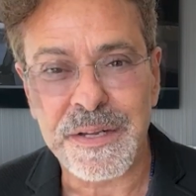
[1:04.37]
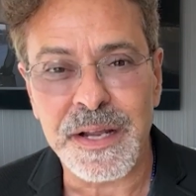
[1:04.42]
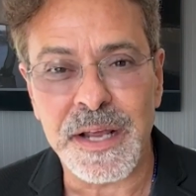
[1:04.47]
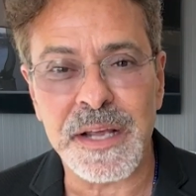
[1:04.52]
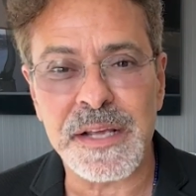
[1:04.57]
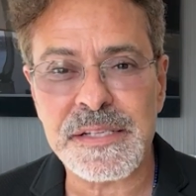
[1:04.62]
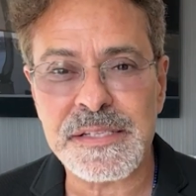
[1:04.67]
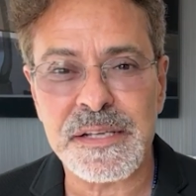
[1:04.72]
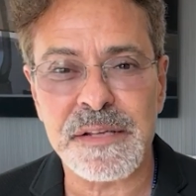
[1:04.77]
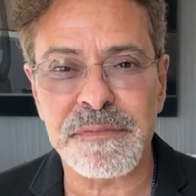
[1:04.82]

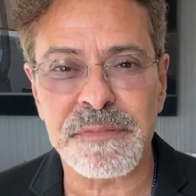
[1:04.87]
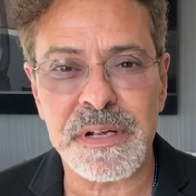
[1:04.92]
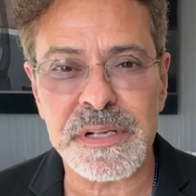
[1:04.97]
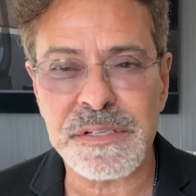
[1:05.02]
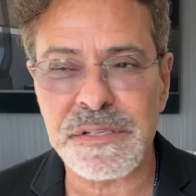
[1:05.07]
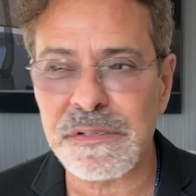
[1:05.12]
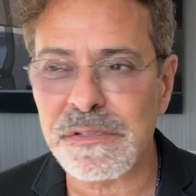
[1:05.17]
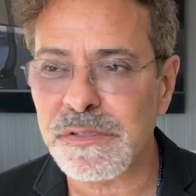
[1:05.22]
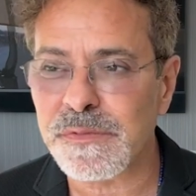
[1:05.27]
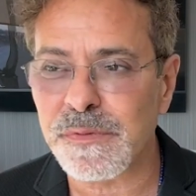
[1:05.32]
ASA
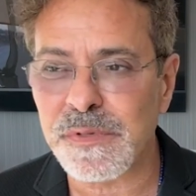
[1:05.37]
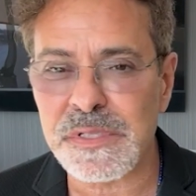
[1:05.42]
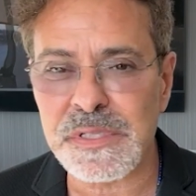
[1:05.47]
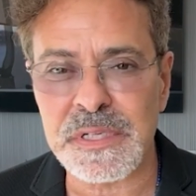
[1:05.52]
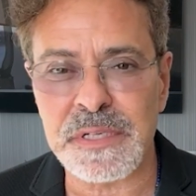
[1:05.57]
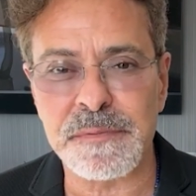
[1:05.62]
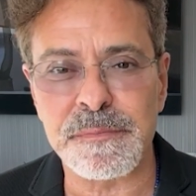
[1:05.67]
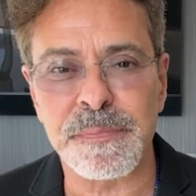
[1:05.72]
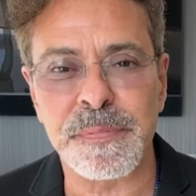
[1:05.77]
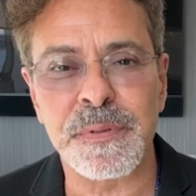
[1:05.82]
Ventures was
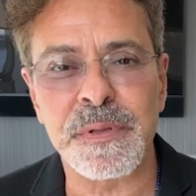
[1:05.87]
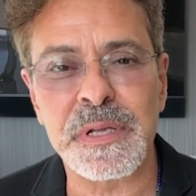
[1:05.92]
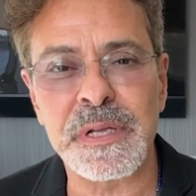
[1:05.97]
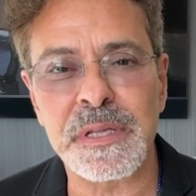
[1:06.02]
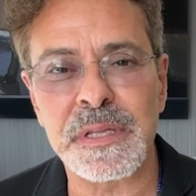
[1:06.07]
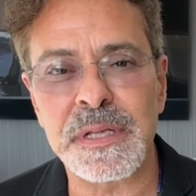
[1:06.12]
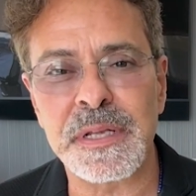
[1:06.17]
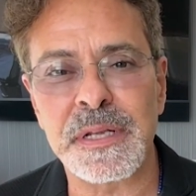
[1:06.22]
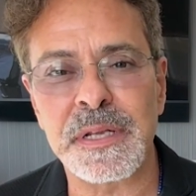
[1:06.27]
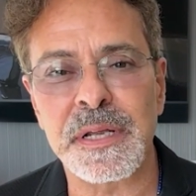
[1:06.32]

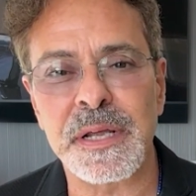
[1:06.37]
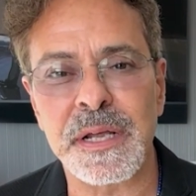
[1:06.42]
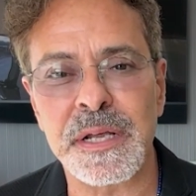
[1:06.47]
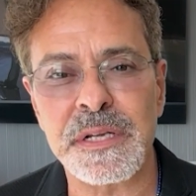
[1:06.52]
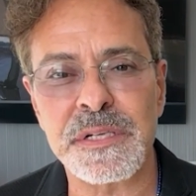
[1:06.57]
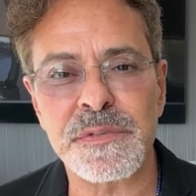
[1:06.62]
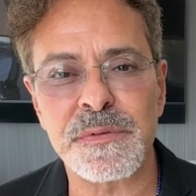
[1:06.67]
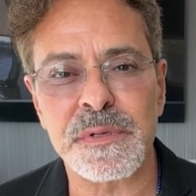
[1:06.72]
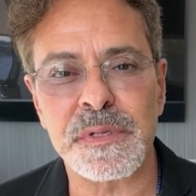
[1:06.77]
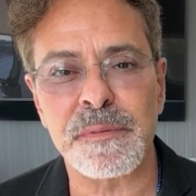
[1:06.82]
completely
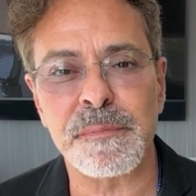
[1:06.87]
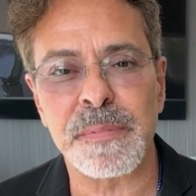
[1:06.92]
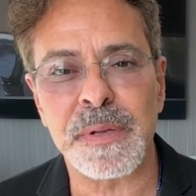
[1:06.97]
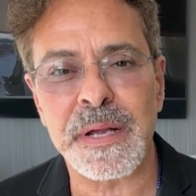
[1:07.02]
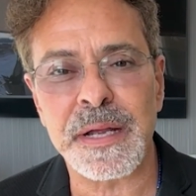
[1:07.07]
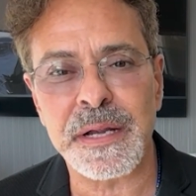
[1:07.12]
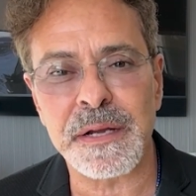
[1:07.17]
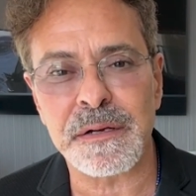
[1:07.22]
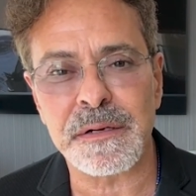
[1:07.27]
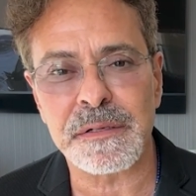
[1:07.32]
engaged with the
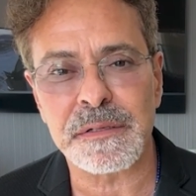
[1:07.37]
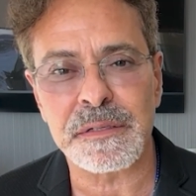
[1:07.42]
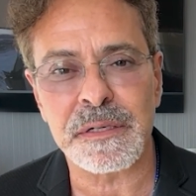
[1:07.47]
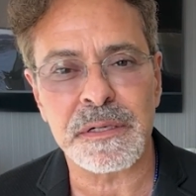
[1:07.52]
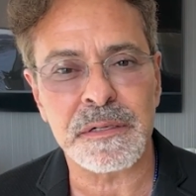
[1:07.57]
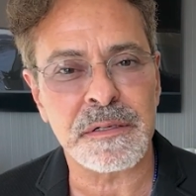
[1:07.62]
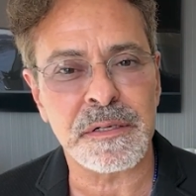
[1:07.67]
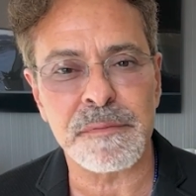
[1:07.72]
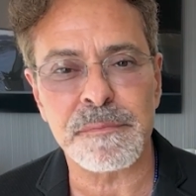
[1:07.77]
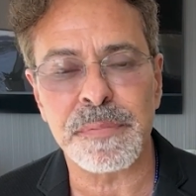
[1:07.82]
buyer,
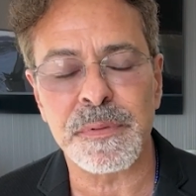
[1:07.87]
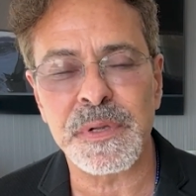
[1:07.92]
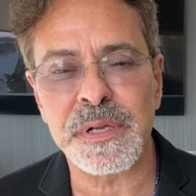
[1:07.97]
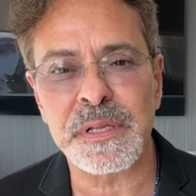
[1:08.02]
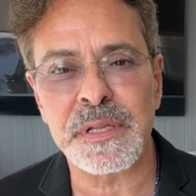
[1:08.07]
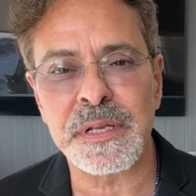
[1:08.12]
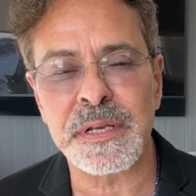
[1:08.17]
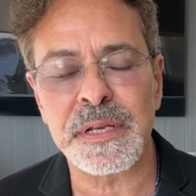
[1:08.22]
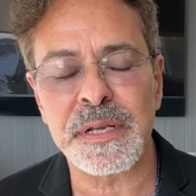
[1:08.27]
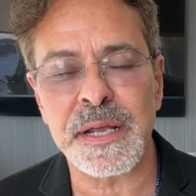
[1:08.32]

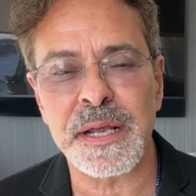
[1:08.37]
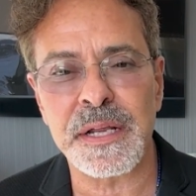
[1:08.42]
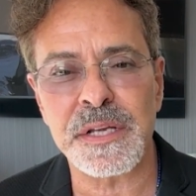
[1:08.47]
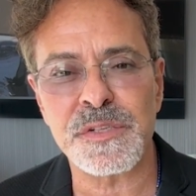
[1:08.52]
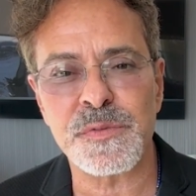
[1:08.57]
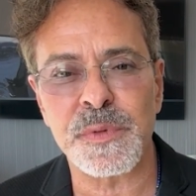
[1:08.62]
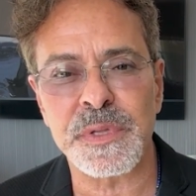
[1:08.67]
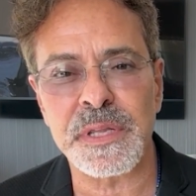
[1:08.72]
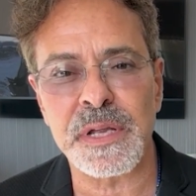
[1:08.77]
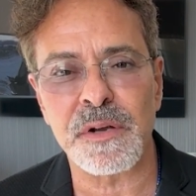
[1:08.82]
completely
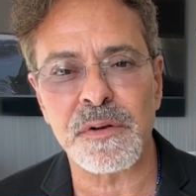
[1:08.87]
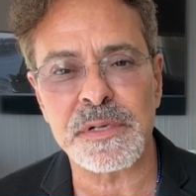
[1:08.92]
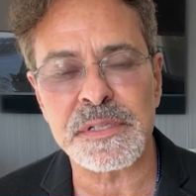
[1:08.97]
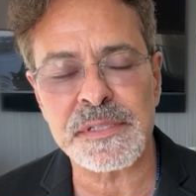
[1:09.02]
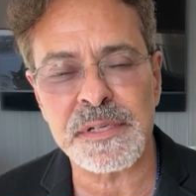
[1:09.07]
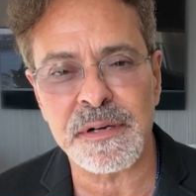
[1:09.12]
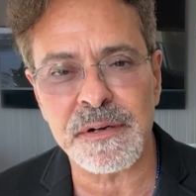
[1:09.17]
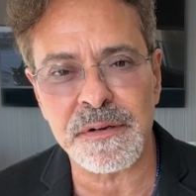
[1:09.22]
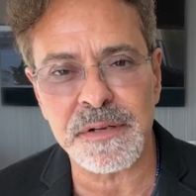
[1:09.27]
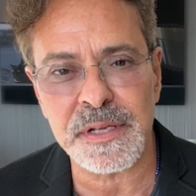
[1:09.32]
engaged with their
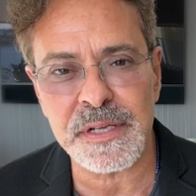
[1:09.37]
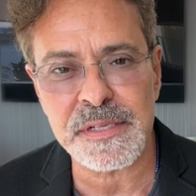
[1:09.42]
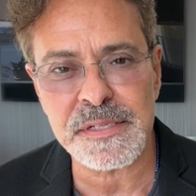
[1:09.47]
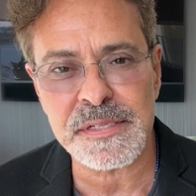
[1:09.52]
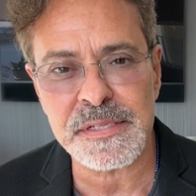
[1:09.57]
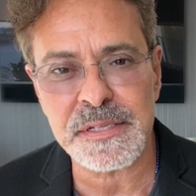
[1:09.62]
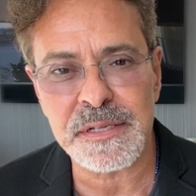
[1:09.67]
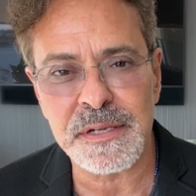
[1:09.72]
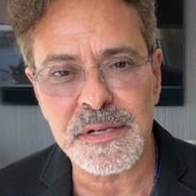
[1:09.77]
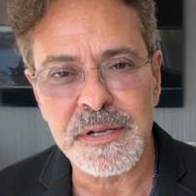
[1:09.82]

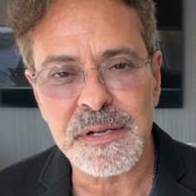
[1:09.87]
attorneys,